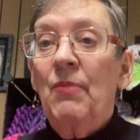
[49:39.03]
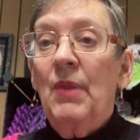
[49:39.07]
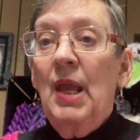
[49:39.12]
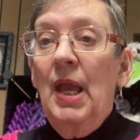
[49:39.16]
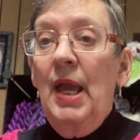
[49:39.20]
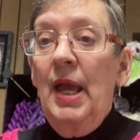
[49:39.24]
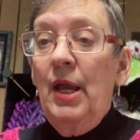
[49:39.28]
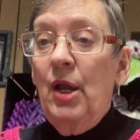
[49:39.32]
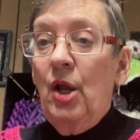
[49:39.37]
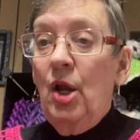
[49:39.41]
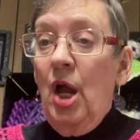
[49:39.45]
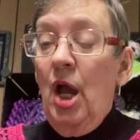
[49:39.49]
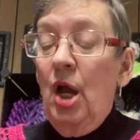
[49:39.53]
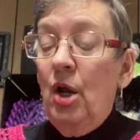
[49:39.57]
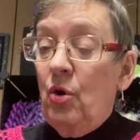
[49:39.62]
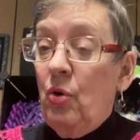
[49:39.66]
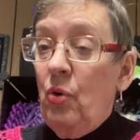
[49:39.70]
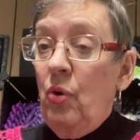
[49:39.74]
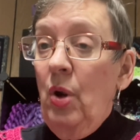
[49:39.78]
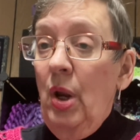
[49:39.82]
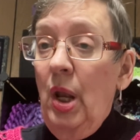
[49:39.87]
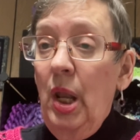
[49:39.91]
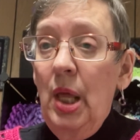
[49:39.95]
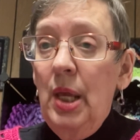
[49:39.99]
And
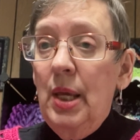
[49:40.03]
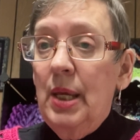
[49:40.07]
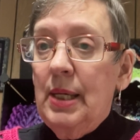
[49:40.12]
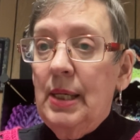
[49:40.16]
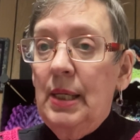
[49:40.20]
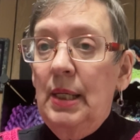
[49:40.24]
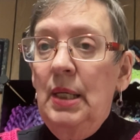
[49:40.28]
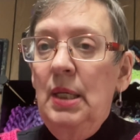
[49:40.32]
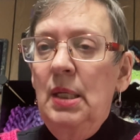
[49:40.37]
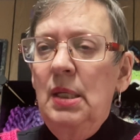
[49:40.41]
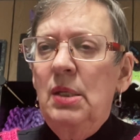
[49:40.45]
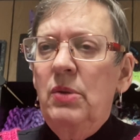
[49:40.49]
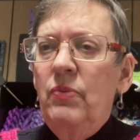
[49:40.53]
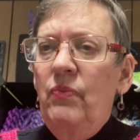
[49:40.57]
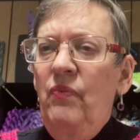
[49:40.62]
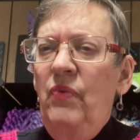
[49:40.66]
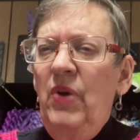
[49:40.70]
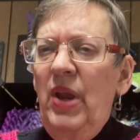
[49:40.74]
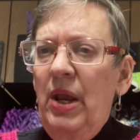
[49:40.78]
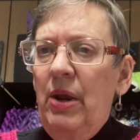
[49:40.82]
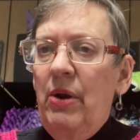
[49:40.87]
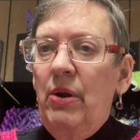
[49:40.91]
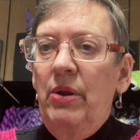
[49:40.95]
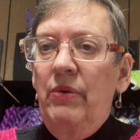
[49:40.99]
acrylic is
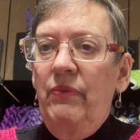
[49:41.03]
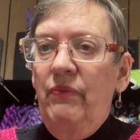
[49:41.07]
very,